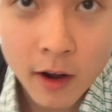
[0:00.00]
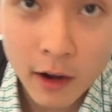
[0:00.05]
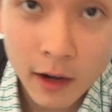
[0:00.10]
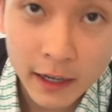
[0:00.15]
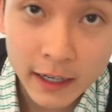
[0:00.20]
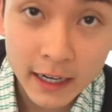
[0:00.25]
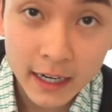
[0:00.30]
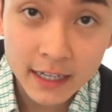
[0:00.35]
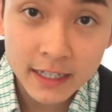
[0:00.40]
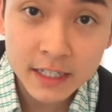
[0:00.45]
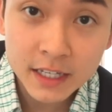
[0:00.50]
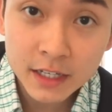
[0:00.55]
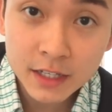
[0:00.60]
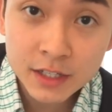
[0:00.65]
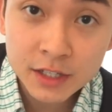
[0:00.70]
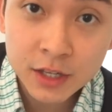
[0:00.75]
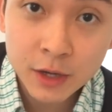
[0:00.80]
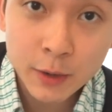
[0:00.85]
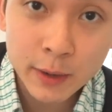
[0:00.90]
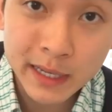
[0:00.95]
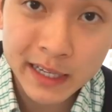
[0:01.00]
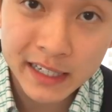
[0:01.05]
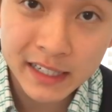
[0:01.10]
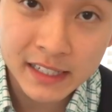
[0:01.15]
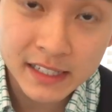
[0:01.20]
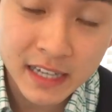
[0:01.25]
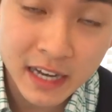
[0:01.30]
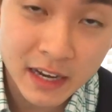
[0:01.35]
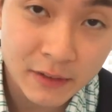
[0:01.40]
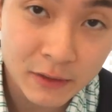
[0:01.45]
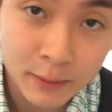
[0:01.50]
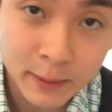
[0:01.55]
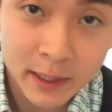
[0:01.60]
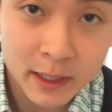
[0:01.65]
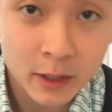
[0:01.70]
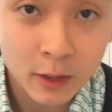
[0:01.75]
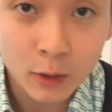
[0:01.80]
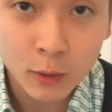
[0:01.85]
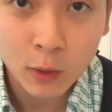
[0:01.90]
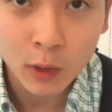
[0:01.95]
All right, guys, so it is time for me to
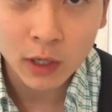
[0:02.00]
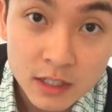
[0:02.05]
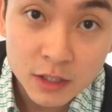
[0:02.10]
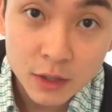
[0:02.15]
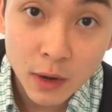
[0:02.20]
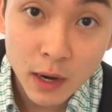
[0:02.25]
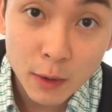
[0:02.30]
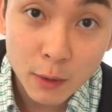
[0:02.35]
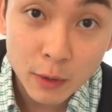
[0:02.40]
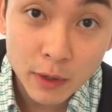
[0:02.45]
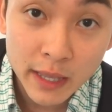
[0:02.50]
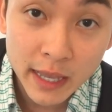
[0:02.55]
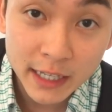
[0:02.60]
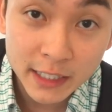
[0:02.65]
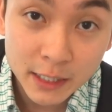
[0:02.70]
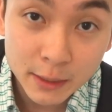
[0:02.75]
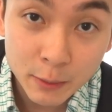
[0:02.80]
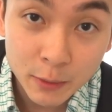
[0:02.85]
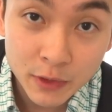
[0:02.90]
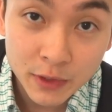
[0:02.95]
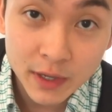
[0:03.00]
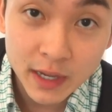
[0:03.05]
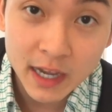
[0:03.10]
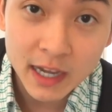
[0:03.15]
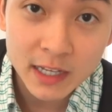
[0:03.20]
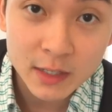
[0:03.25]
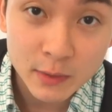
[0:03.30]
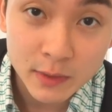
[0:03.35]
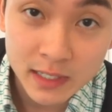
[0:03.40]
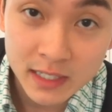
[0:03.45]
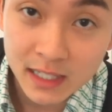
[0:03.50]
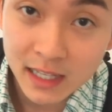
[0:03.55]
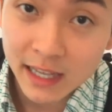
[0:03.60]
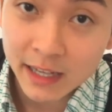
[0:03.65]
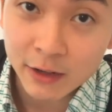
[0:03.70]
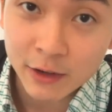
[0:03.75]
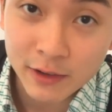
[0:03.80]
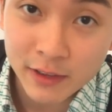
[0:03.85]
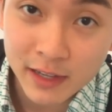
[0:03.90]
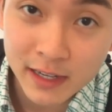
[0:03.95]
go to work. So I will catch up with you guys when it's
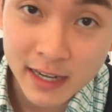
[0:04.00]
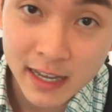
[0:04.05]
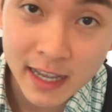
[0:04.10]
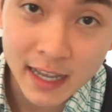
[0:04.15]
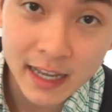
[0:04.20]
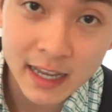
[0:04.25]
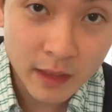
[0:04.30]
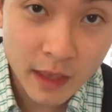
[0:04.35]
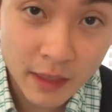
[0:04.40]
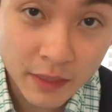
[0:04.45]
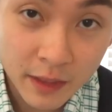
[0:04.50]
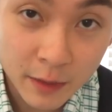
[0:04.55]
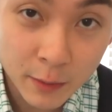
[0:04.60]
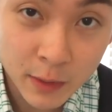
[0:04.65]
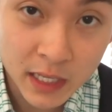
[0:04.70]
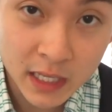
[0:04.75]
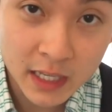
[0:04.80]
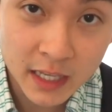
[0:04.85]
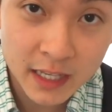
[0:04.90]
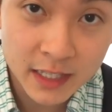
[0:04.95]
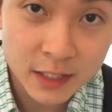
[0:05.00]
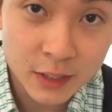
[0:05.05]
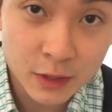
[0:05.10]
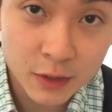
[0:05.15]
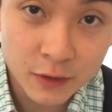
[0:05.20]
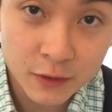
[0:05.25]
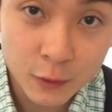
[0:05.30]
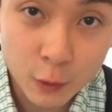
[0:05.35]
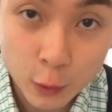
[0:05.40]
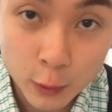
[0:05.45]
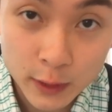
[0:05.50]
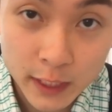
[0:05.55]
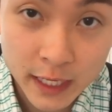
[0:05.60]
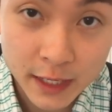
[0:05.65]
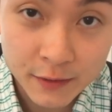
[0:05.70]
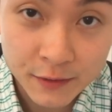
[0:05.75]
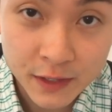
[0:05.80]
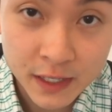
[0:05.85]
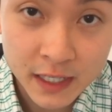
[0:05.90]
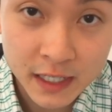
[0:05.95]
later in the day, and then we can get to the full day
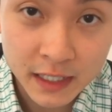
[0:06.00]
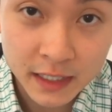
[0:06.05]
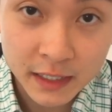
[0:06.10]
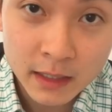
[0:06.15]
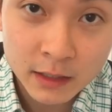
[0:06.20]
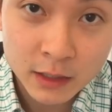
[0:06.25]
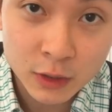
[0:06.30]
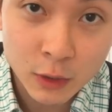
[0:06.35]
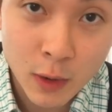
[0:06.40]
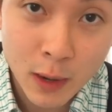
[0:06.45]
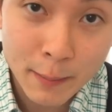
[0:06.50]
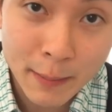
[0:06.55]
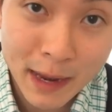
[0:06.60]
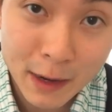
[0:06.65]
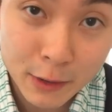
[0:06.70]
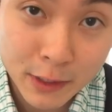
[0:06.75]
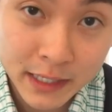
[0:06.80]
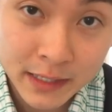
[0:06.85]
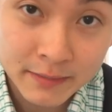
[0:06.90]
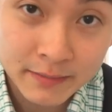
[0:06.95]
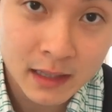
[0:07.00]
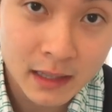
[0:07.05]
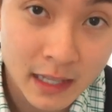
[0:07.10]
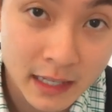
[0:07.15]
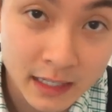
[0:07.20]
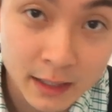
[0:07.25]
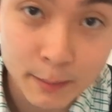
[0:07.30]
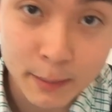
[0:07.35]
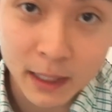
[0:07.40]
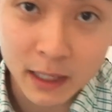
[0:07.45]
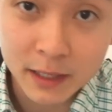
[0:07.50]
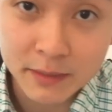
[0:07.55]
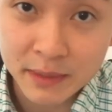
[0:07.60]
of eating. So I'm outie, like a belly